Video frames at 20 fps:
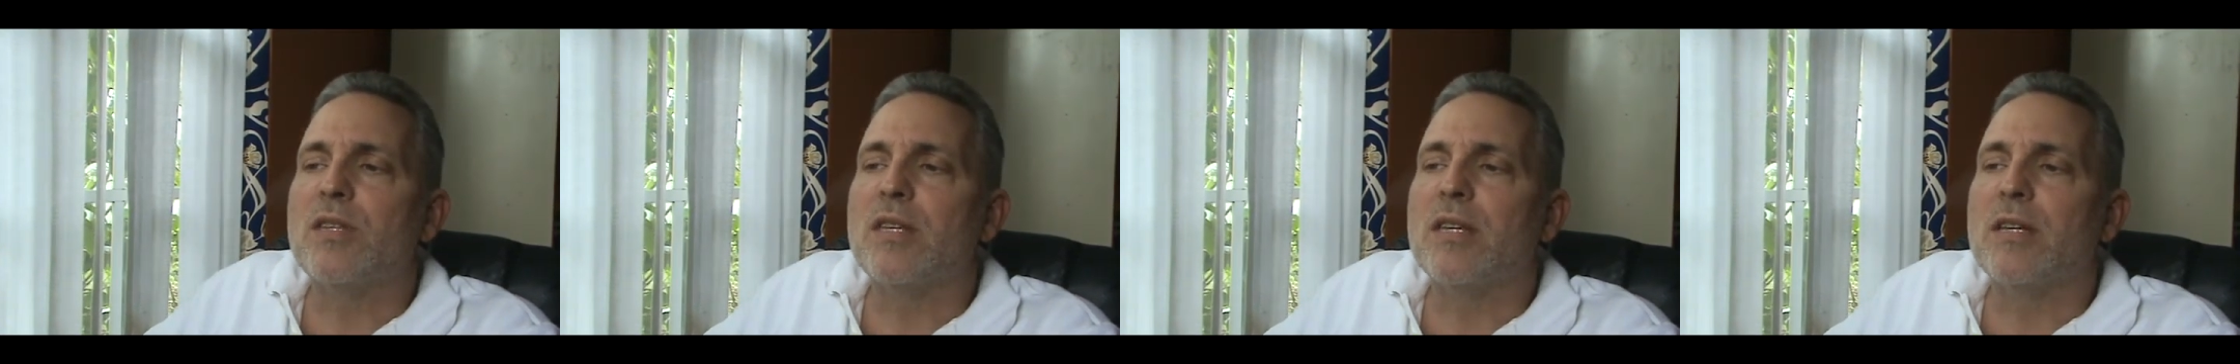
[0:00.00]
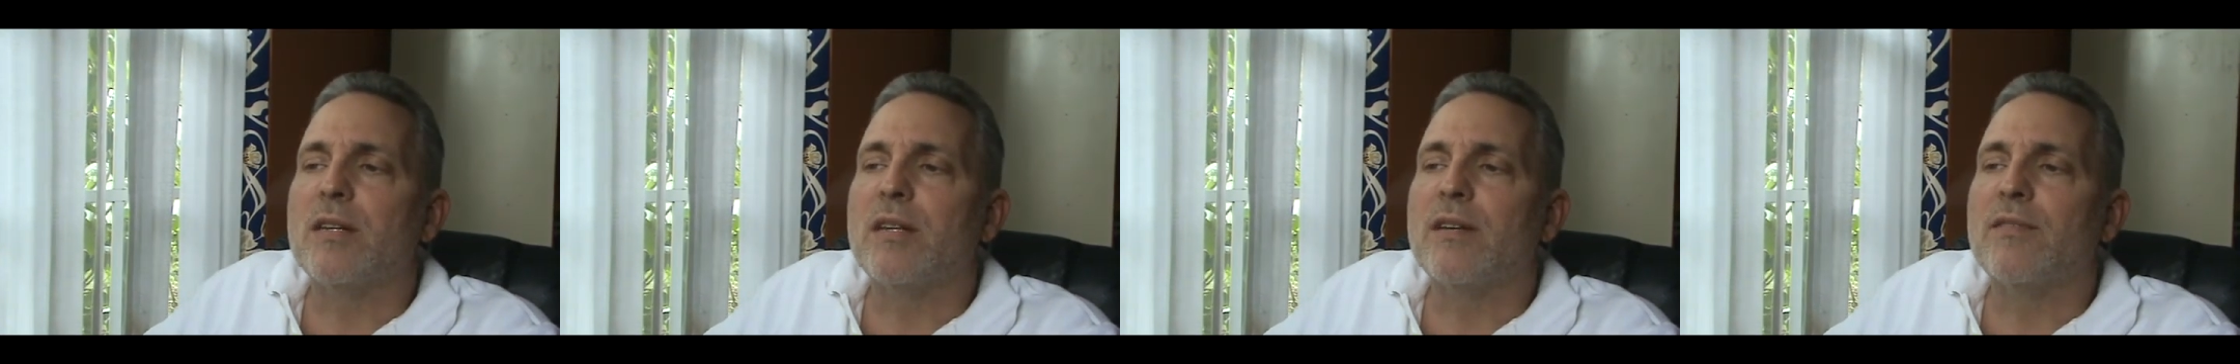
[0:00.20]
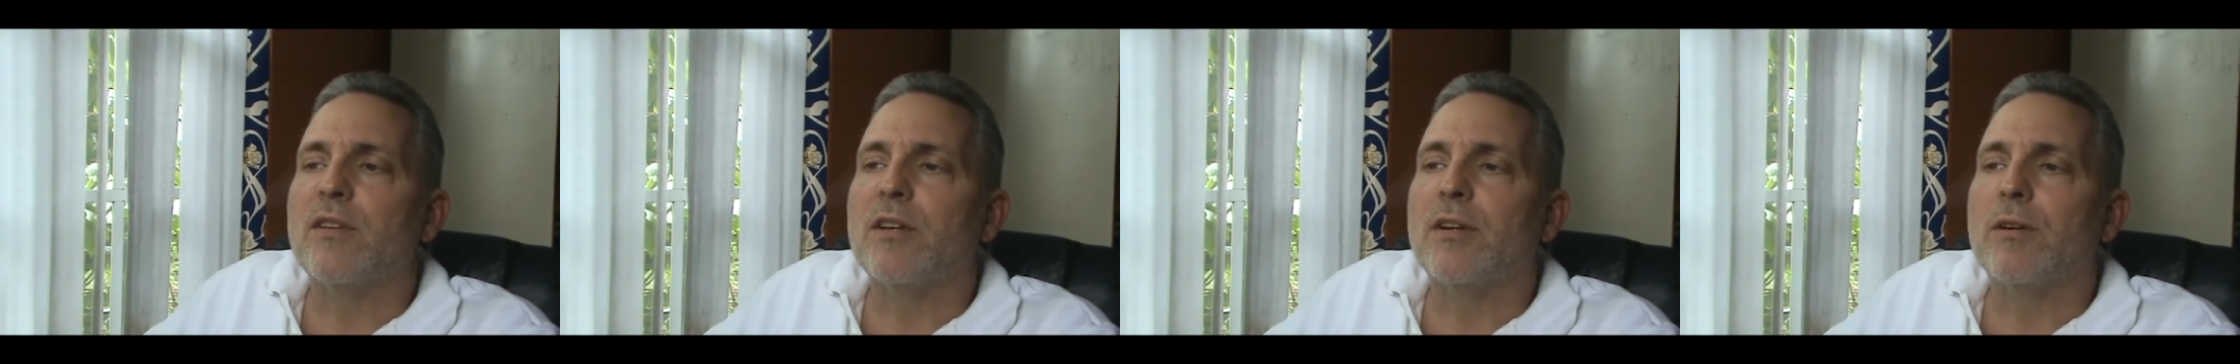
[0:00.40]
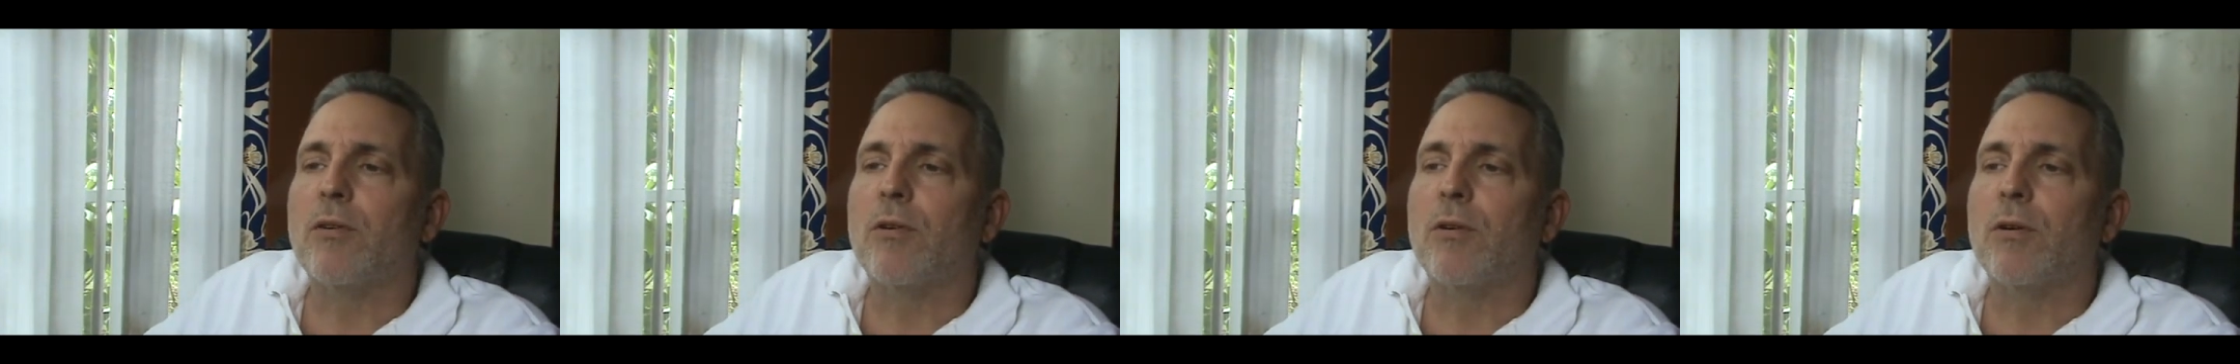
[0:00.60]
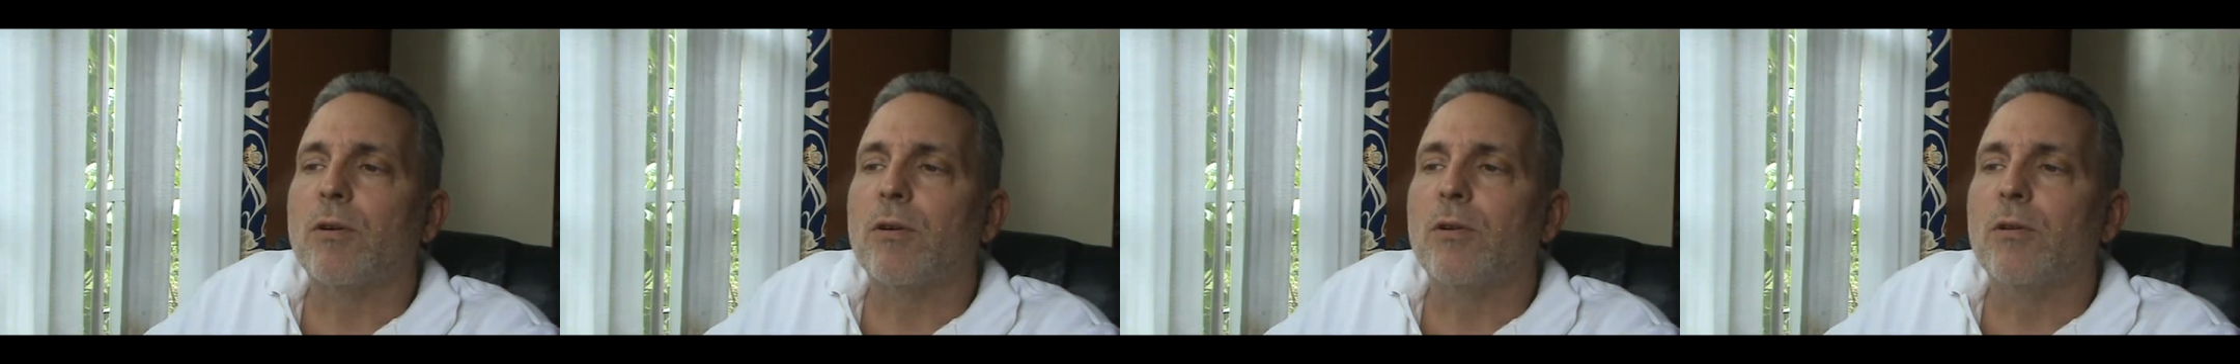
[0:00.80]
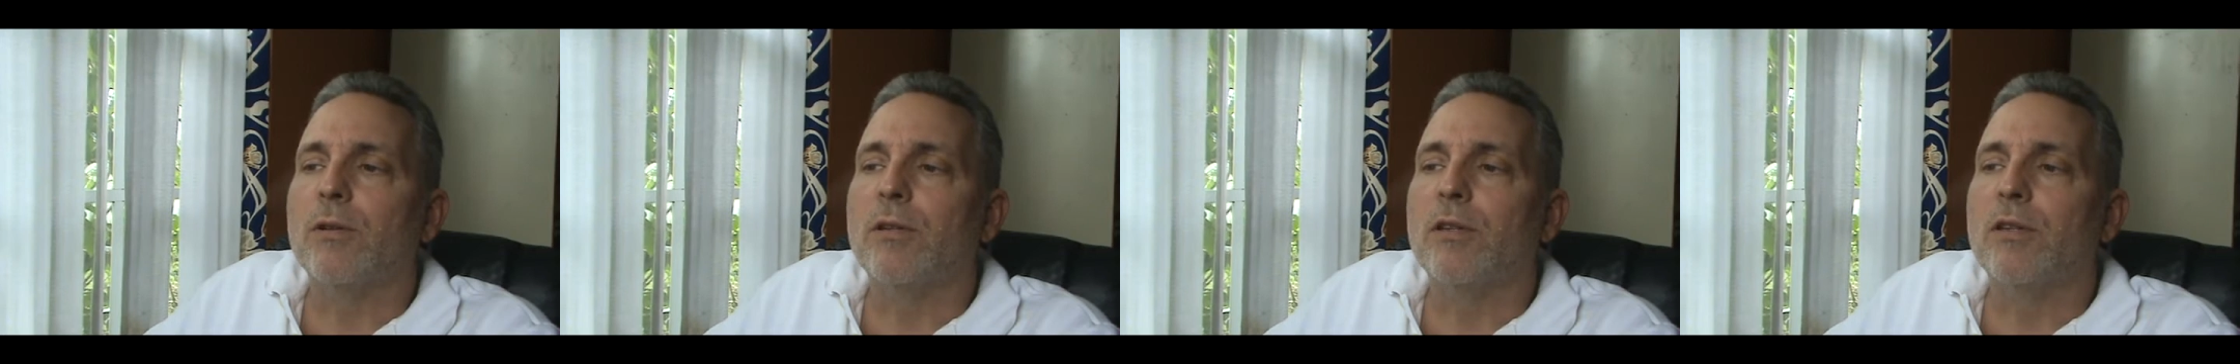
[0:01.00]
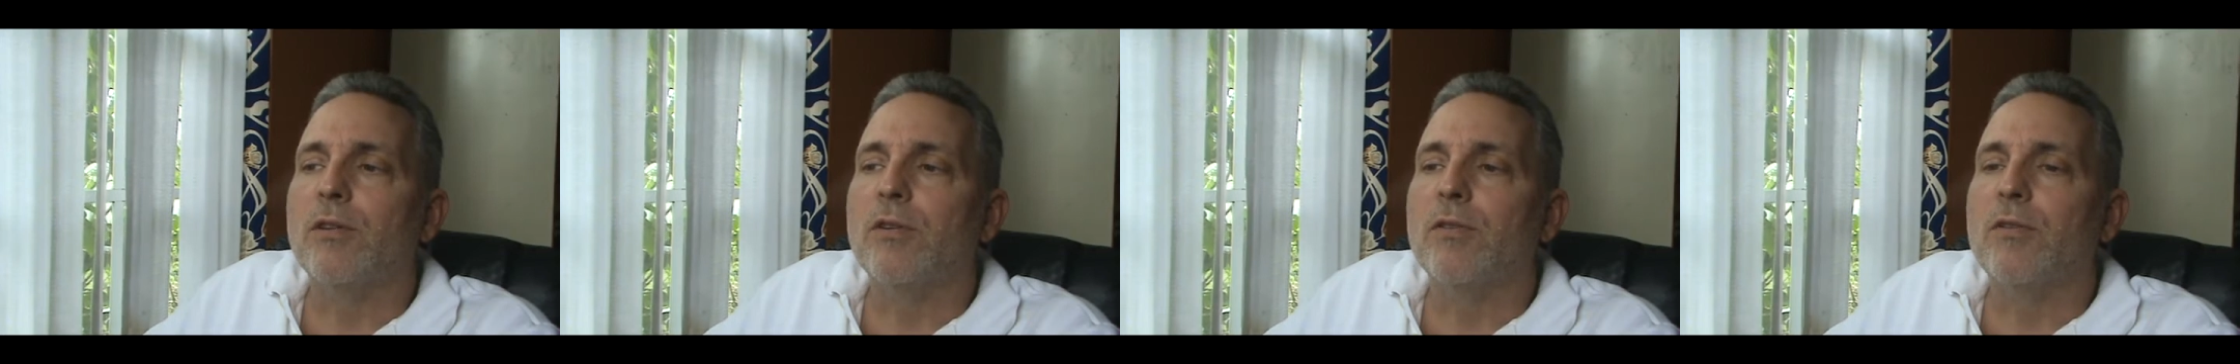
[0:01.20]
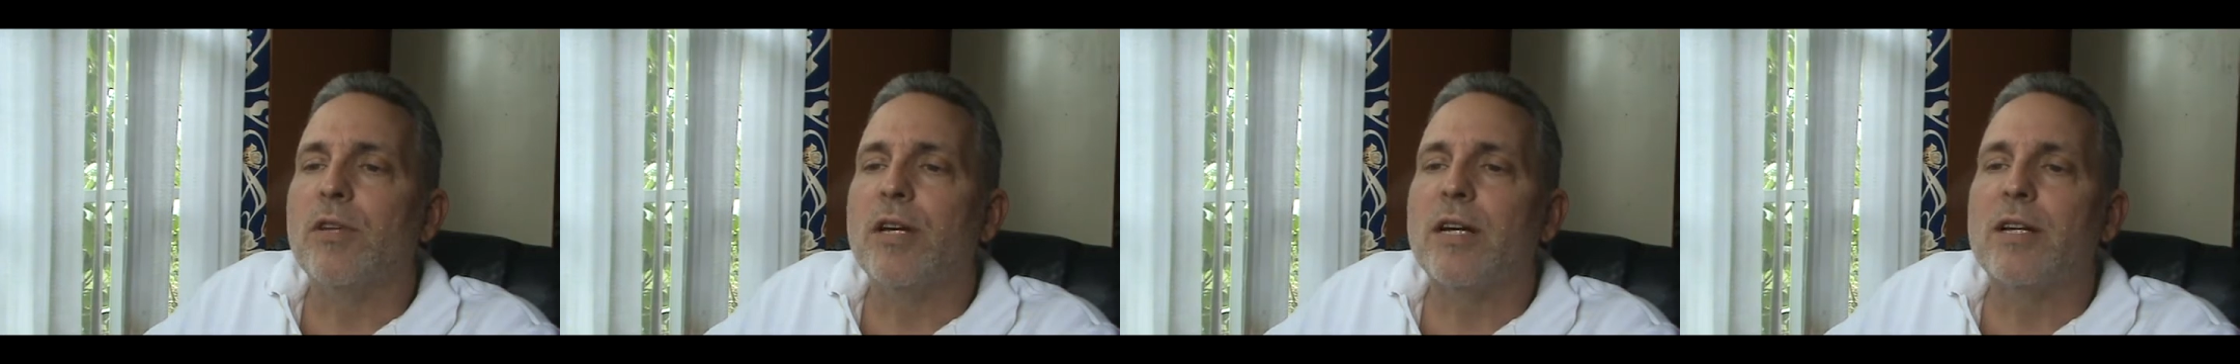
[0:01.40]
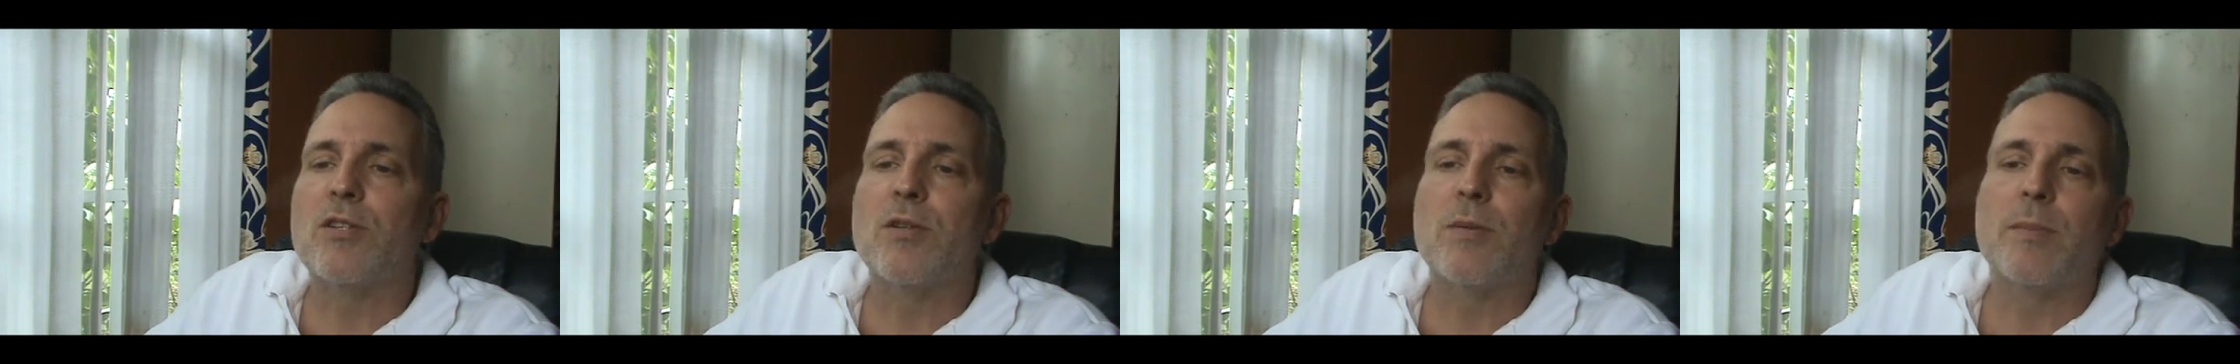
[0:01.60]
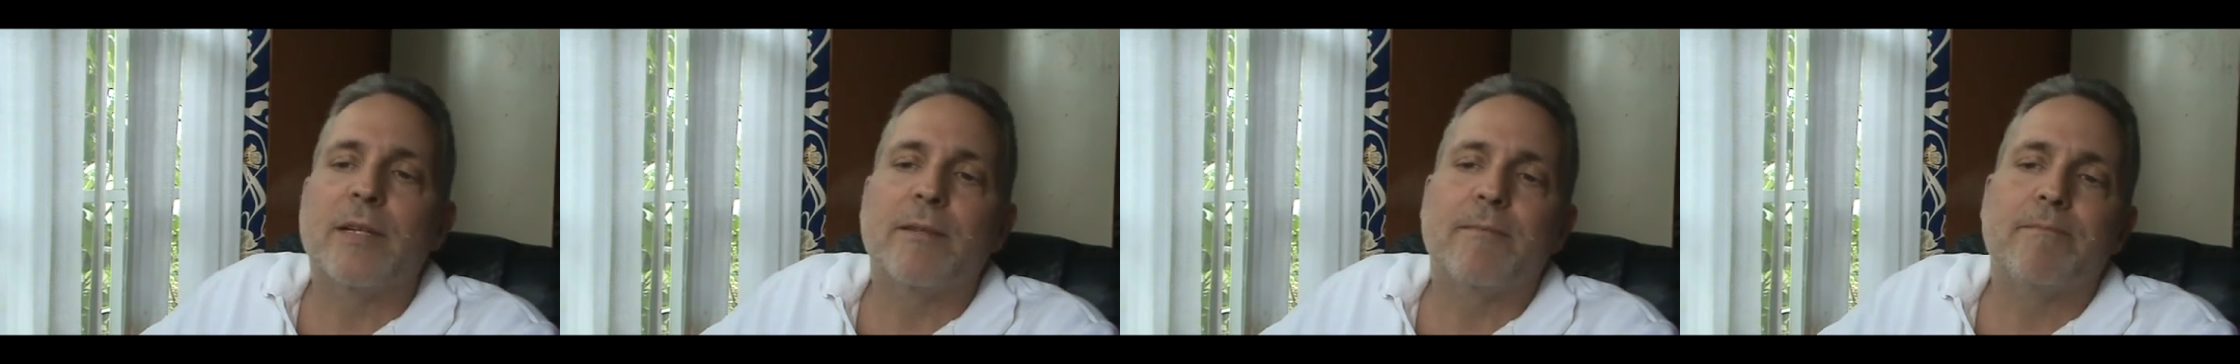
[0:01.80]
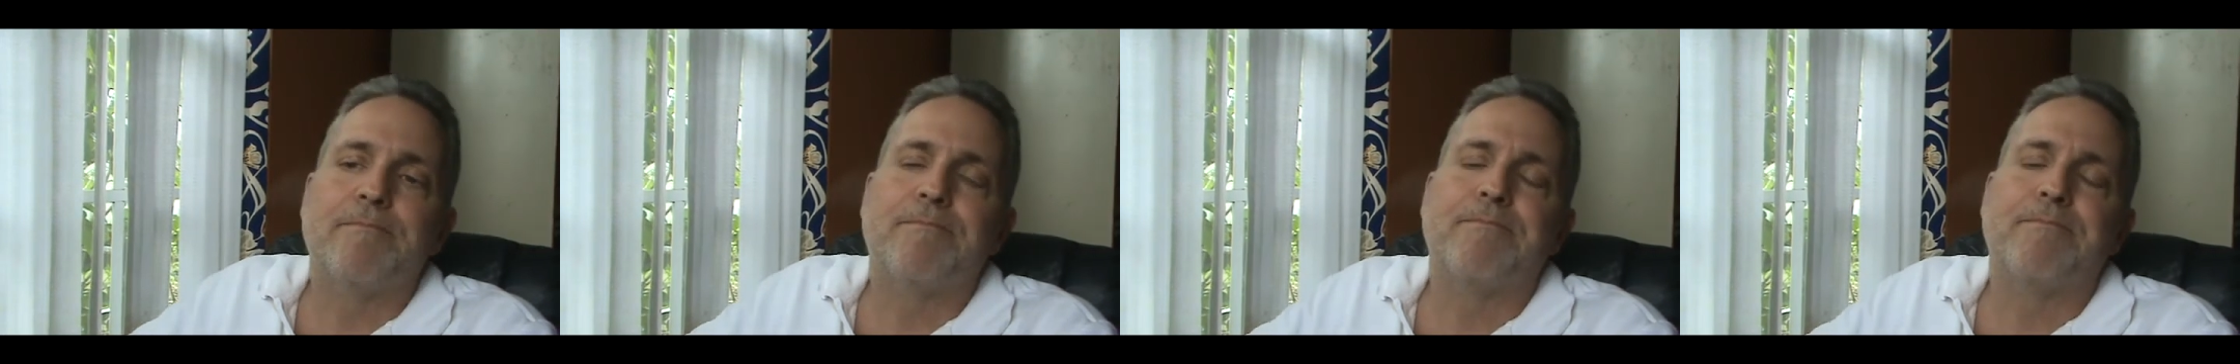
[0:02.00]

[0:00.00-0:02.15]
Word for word: the indefinite article in the New Testament.